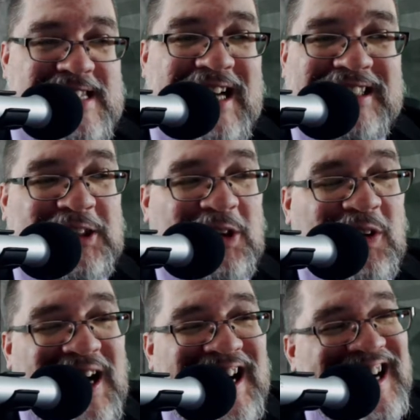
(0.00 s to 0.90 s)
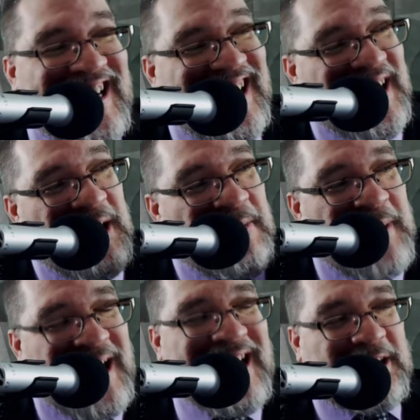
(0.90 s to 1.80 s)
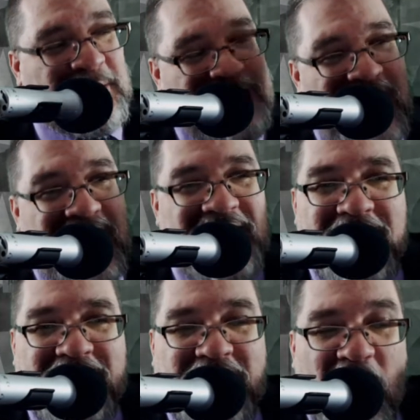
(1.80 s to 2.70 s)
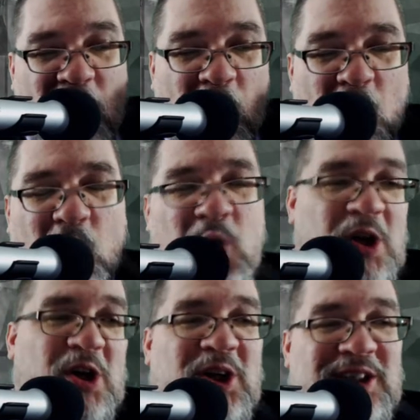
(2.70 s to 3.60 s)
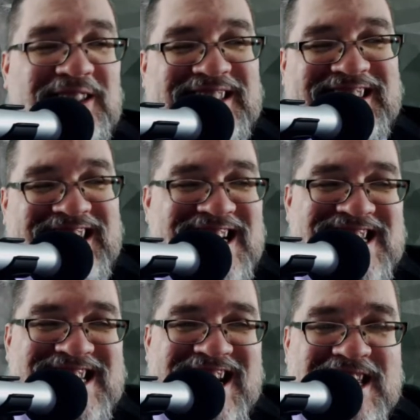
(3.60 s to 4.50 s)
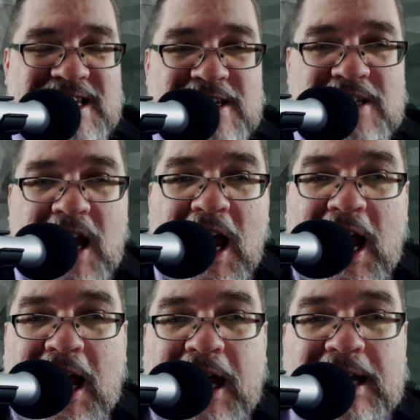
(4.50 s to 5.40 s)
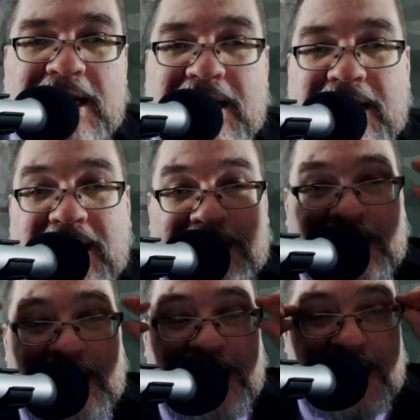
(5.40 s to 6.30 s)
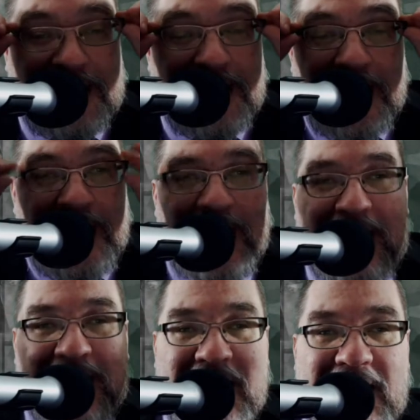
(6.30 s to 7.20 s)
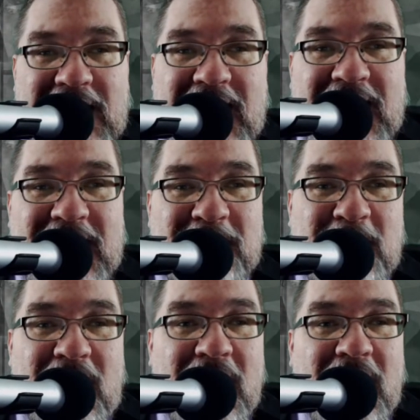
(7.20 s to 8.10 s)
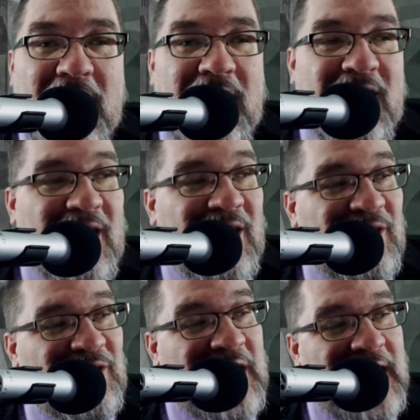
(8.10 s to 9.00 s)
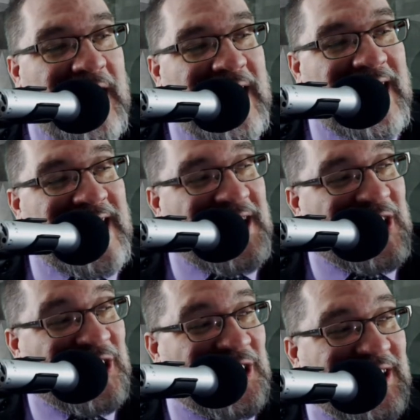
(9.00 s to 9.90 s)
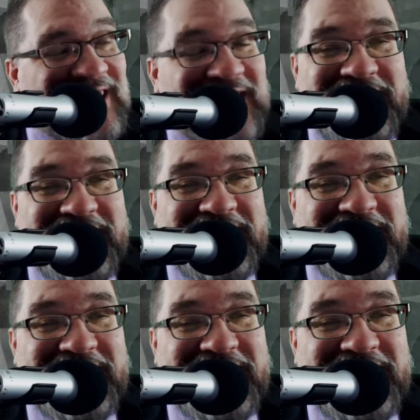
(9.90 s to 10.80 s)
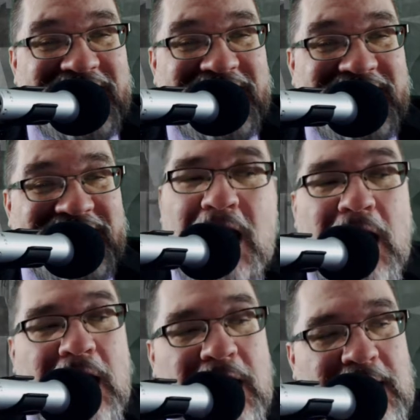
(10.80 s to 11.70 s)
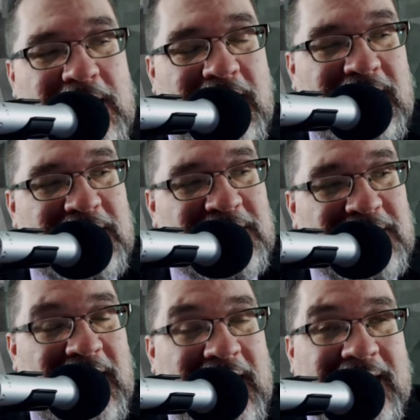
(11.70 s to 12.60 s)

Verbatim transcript: That's right. Patriotic world citizens, and it does it in the name of a good citizen contract.